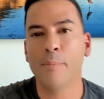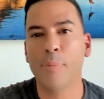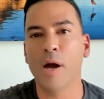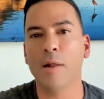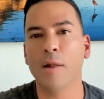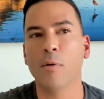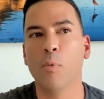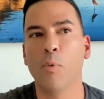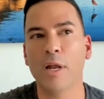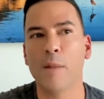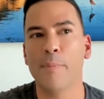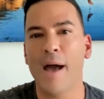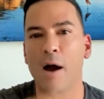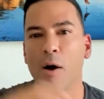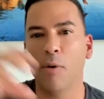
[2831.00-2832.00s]
But what
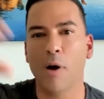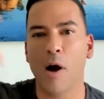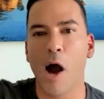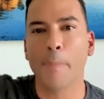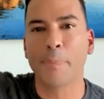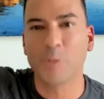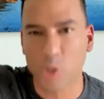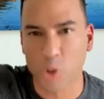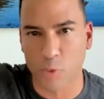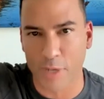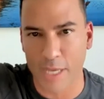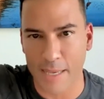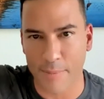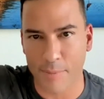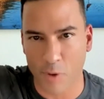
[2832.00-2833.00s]
about
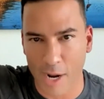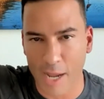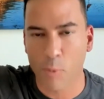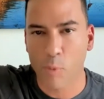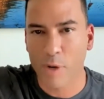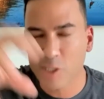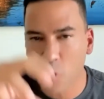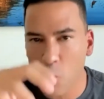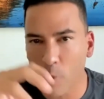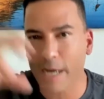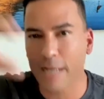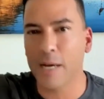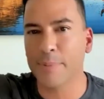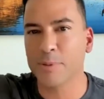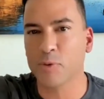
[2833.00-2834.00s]
upstream, right? What's going
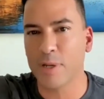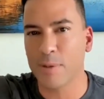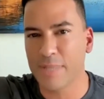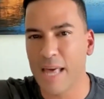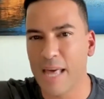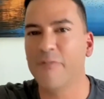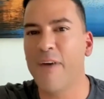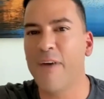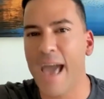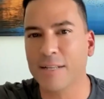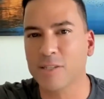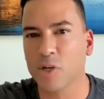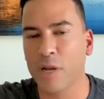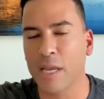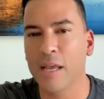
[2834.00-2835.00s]
on upstream with that
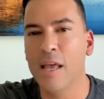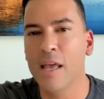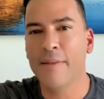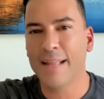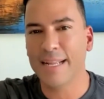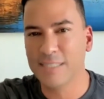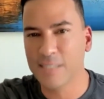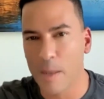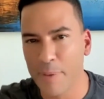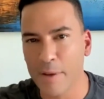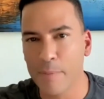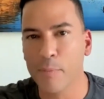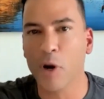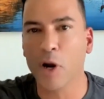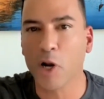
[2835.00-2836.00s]
factory that's
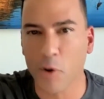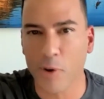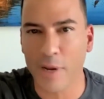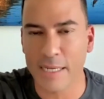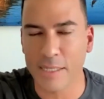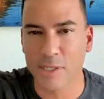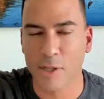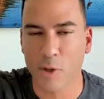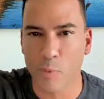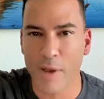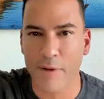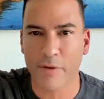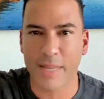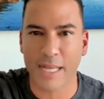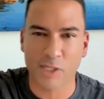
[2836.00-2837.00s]
dumping mercury into the
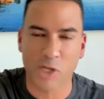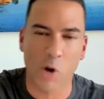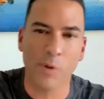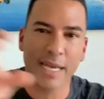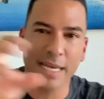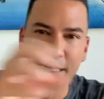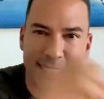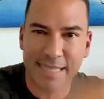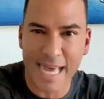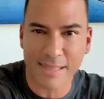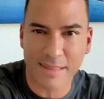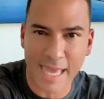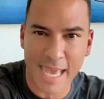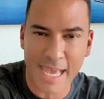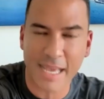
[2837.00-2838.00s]
river that's going into
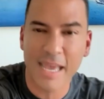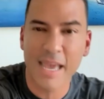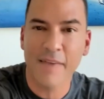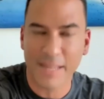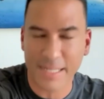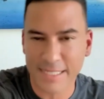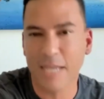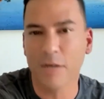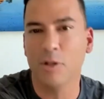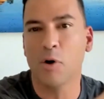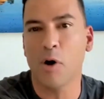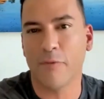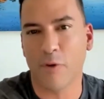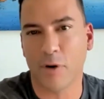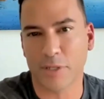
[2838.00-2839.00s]
that lake that's killing
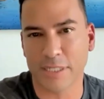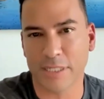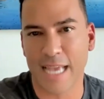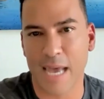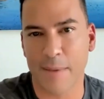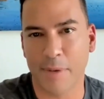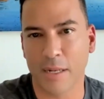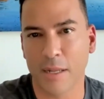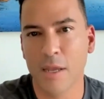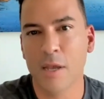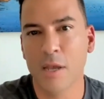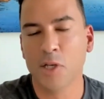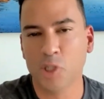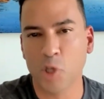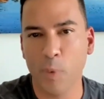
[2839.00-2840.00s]
off all the salmon?
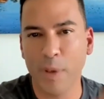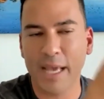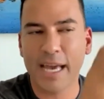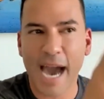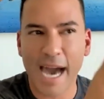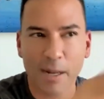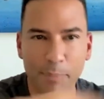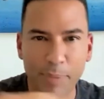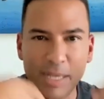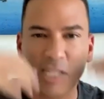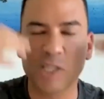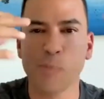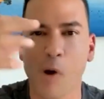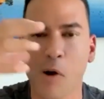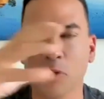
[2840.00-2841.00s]
So we got to be
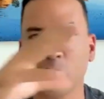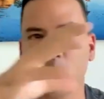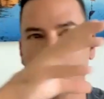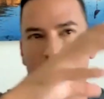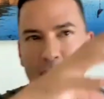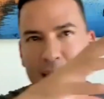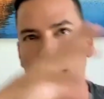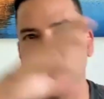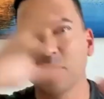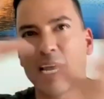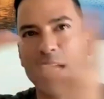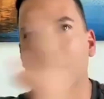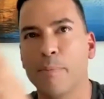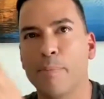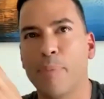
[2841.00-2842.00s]
smart and start to think
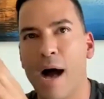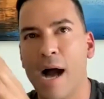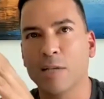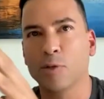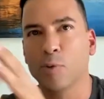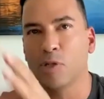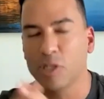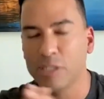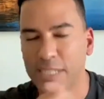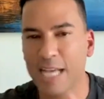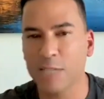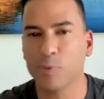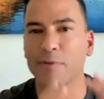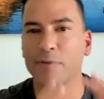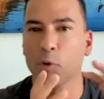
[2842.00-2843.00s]
outside the box, which is,
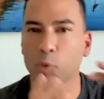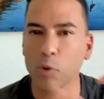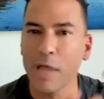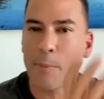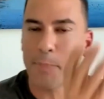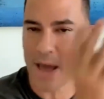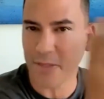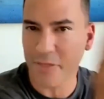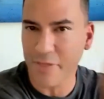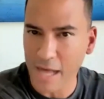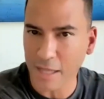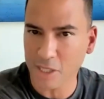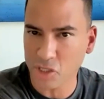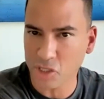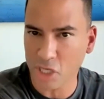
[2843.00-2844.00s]
yes, we have to rule out
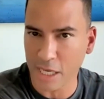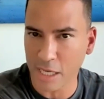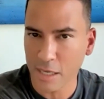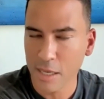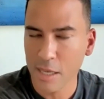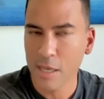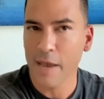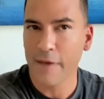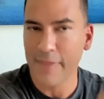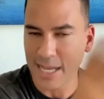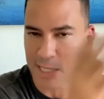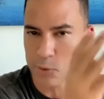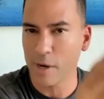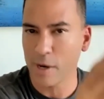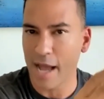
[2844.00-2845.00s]
pathology, and
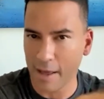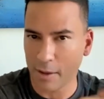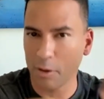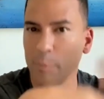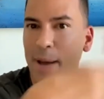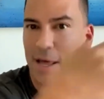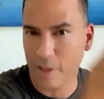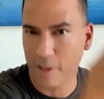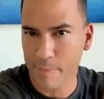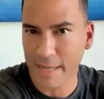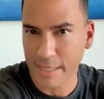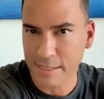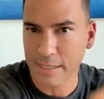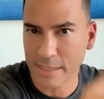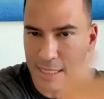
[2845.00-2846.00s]
that's where allopathic
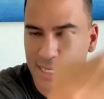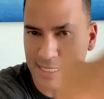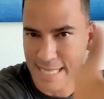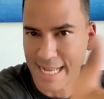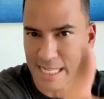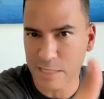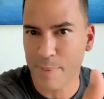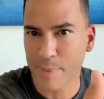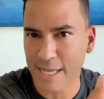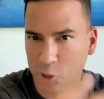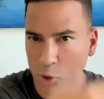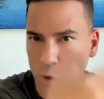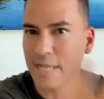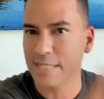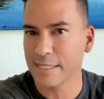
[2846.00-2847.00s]
medicine is at its
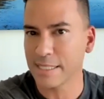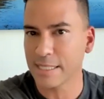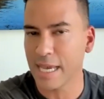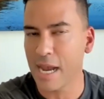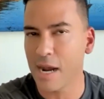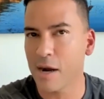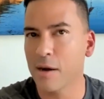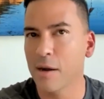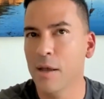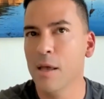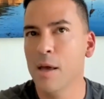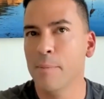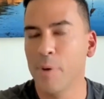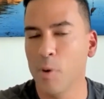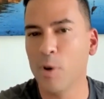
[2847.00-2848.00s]
best, crisis care.
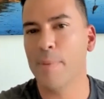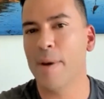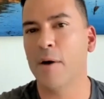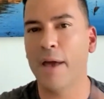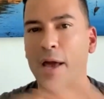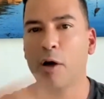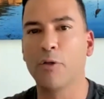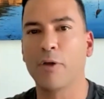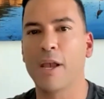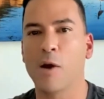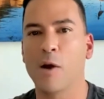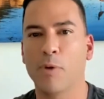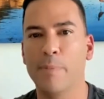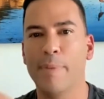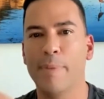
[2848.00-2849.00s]
But what about
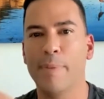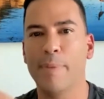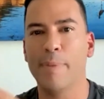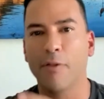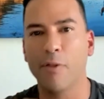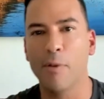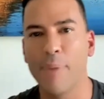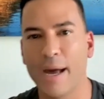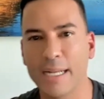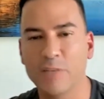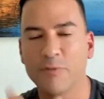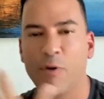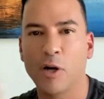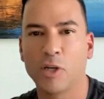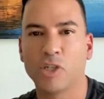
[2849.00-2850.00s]
healthcare? What about how the body's
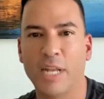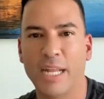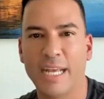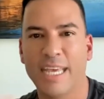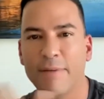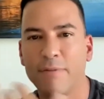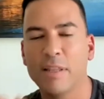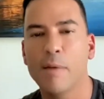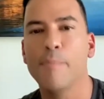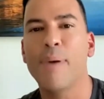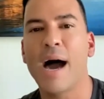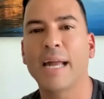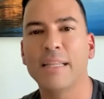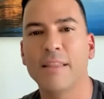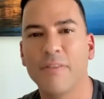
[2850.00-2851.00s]
functioning? Giving the
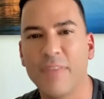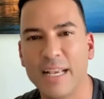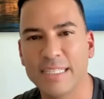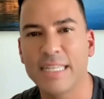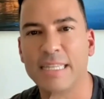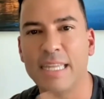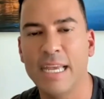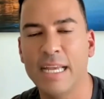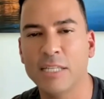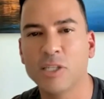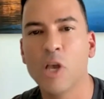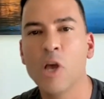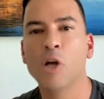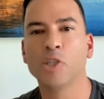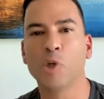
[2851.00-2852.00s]
body the things it needs
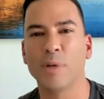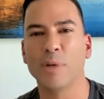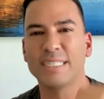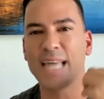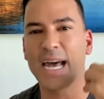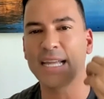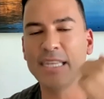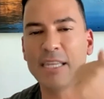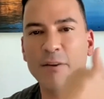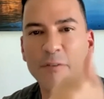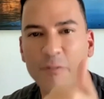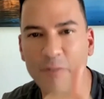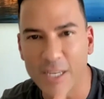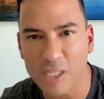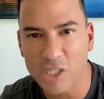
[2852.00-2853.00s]
so it's not
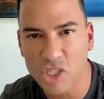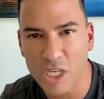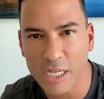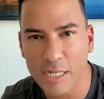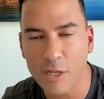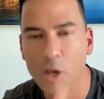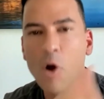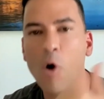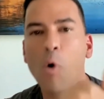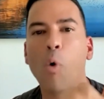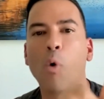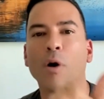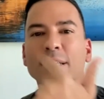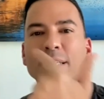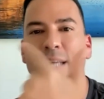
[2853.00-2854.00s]
deficient
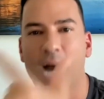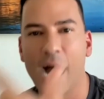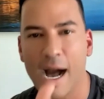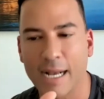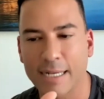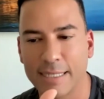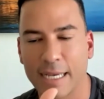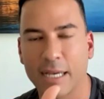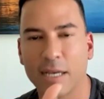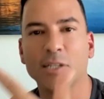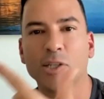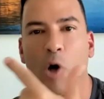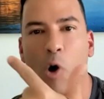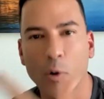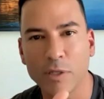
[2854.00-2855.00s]
or toxic,
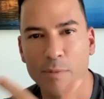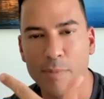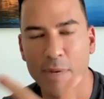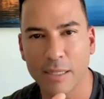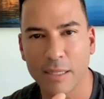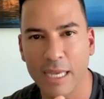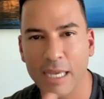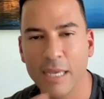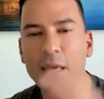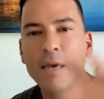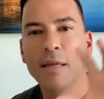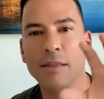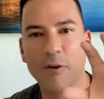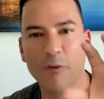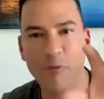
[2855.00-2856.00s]
because ultimately
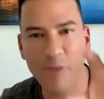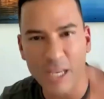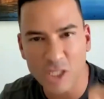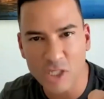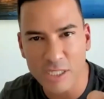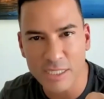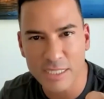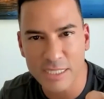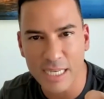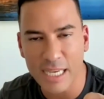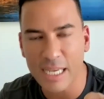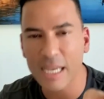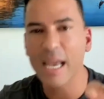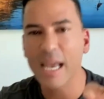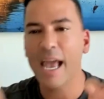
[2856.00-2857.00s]

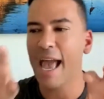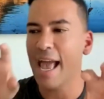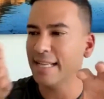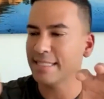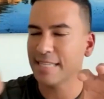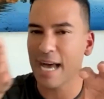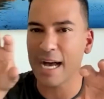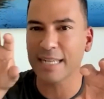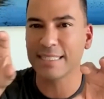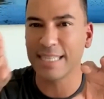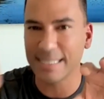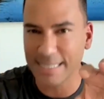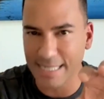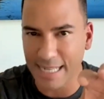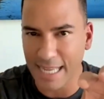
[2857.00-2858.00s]
deficiency and
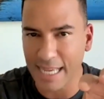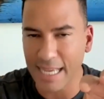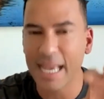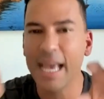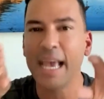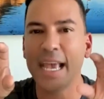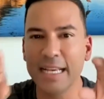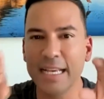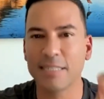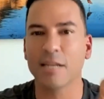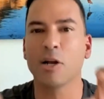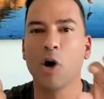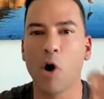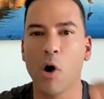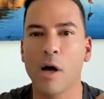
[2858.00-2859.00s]
toxicity is the
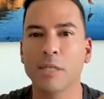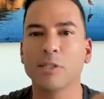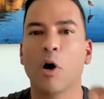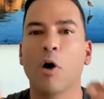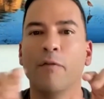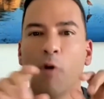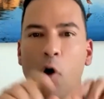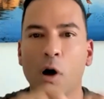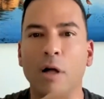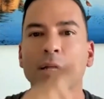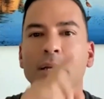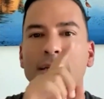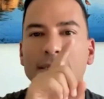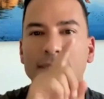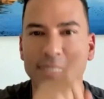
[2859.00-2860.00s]
cause of
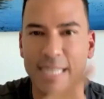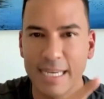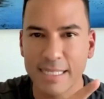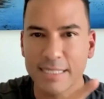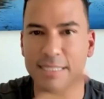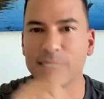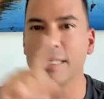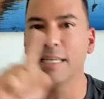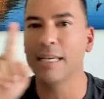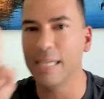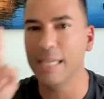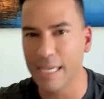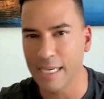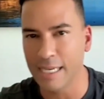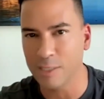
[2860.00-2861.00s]
all
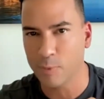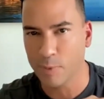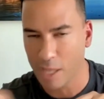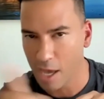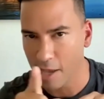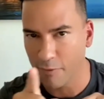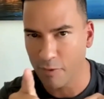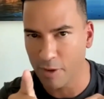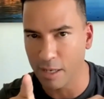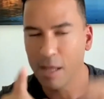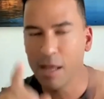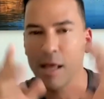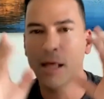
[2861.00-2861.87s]
dis-ease with a hyphen.